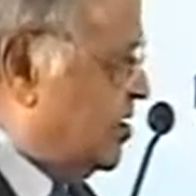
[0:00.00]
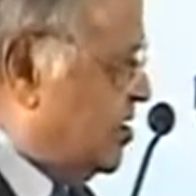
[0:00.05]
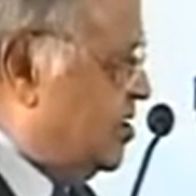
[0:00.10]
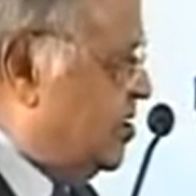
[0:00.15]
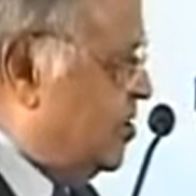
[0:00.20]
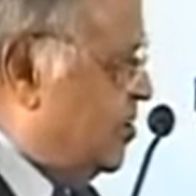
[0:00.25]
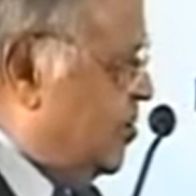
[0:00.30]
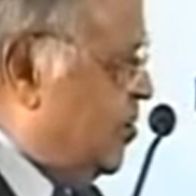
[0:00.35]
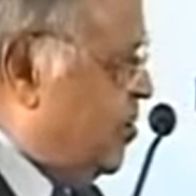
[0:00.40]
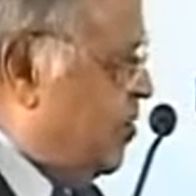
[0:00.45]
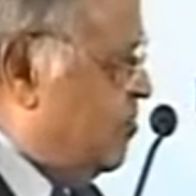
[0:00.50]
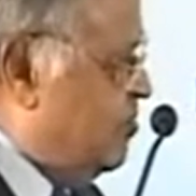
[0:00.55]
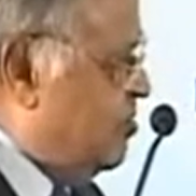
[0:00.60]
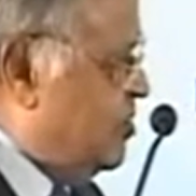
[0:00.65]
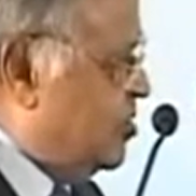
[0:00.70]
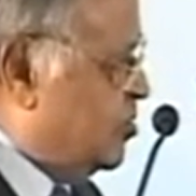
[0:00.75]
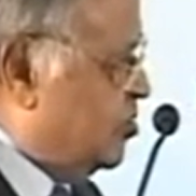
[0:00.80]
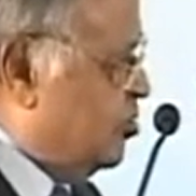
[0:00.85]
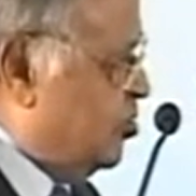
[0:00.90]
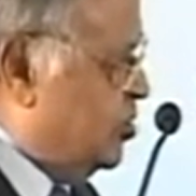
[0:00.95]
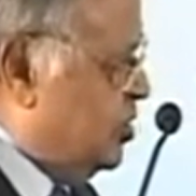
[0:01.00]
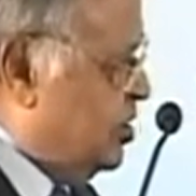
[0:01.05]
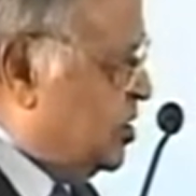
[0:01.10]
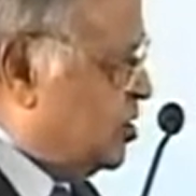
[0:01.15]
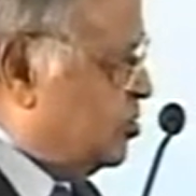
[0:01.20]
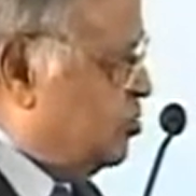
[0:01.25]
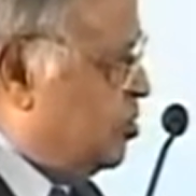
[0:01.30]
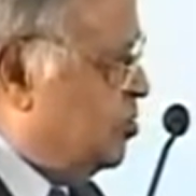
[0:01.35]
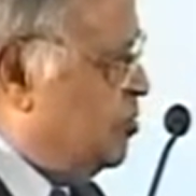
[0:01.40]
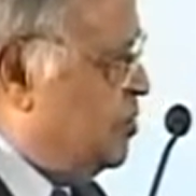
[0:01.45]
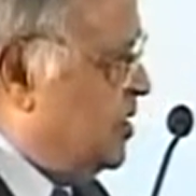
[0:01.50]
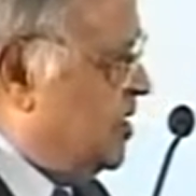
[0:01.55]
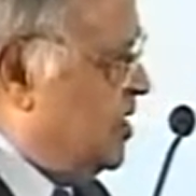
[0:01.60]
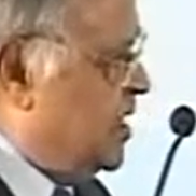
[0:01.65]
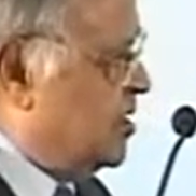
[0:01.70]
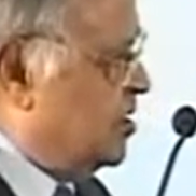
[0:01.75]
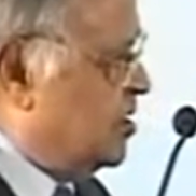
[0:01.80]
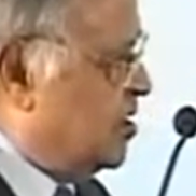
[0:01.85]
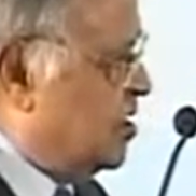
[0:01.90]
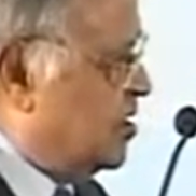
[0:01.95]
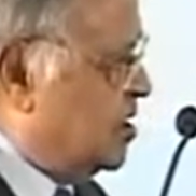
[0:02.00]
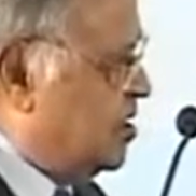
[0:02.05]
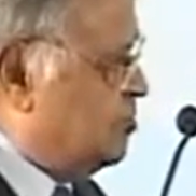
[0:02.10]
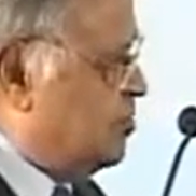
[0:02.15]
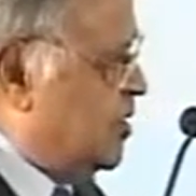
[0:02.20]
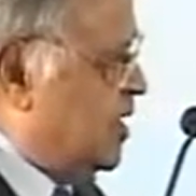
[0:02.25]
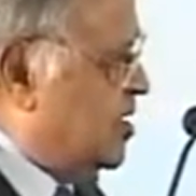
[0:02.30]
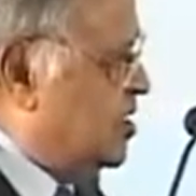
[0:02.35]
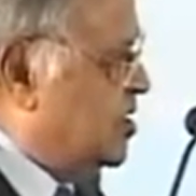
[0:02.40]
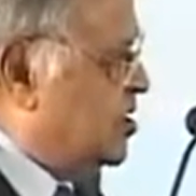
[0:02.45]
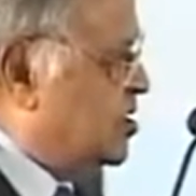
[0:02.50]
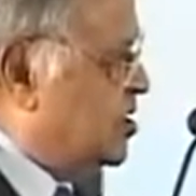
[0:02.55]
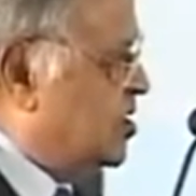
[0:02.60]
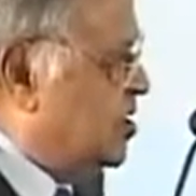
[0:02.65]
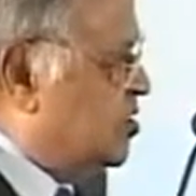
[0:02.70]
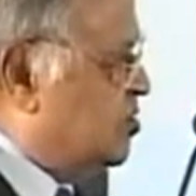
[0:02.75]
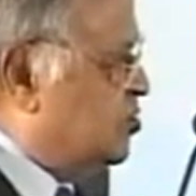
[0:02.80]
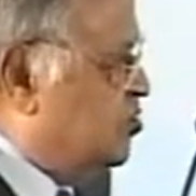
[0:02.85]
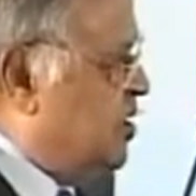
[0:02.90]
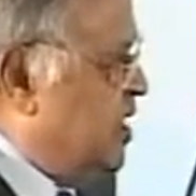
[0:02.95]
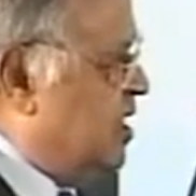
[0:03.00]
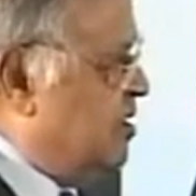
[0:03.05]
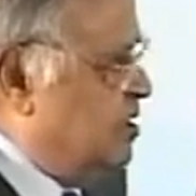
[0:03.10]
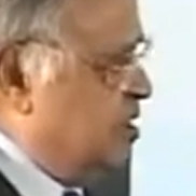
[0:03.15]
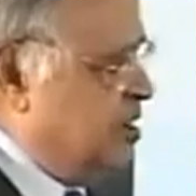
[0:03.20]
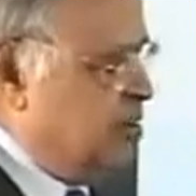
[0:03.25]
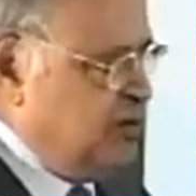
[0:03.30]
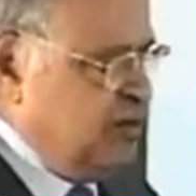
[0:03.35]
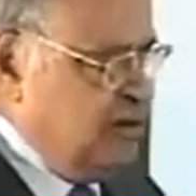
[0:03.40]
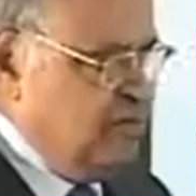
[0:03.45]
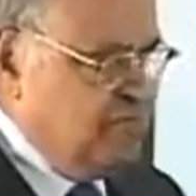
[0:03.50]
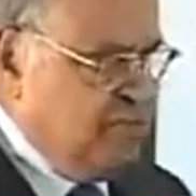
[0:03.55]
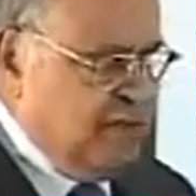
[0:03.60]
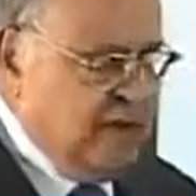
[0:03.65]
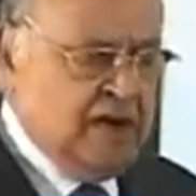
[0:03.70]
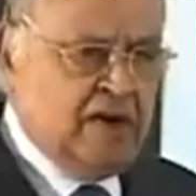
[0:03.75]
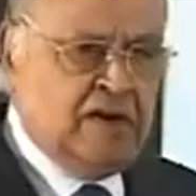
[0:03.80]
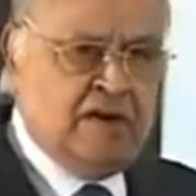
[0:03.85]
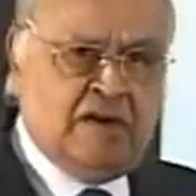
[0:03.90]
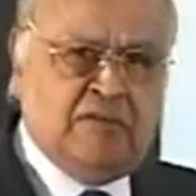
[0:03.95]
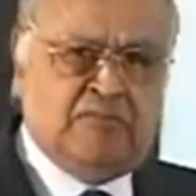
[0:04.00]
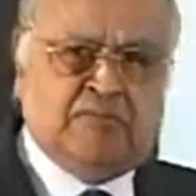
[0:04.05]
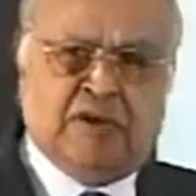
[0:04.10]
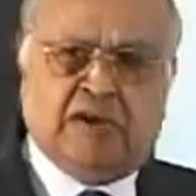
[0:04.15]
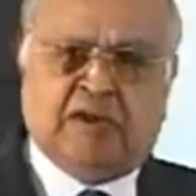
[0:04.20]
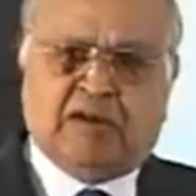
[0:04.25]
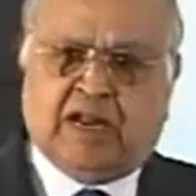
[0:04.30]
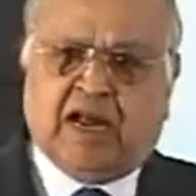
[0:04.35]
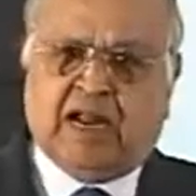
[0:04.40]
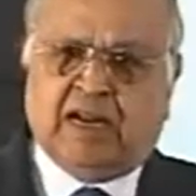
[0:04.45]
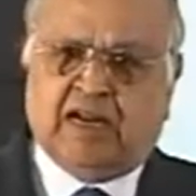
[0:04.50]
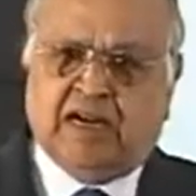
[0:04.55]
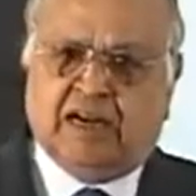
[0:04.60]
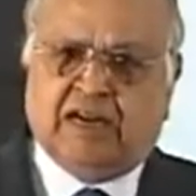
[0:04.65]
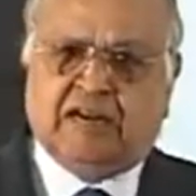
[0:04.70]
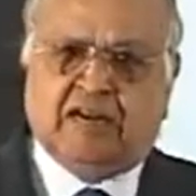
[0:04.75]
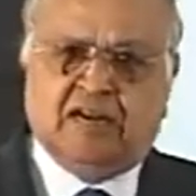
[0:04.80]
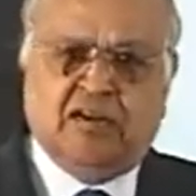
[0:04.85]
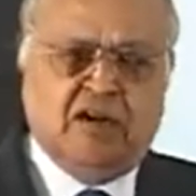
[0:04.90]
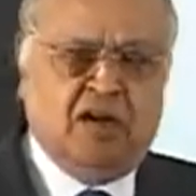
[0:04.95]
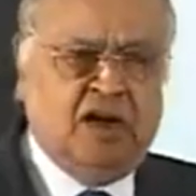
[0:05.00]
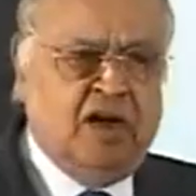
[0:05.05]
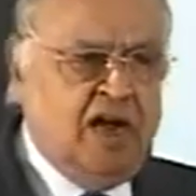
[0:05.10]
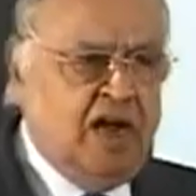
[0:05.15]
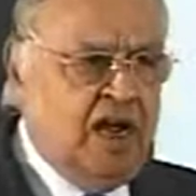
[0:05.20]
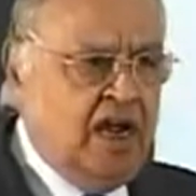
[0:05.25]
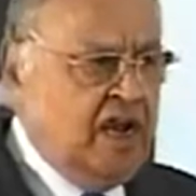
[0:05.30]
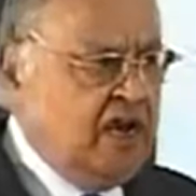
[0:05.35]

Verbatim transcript: districts. So it should be a 35 districts should have their different, different targets.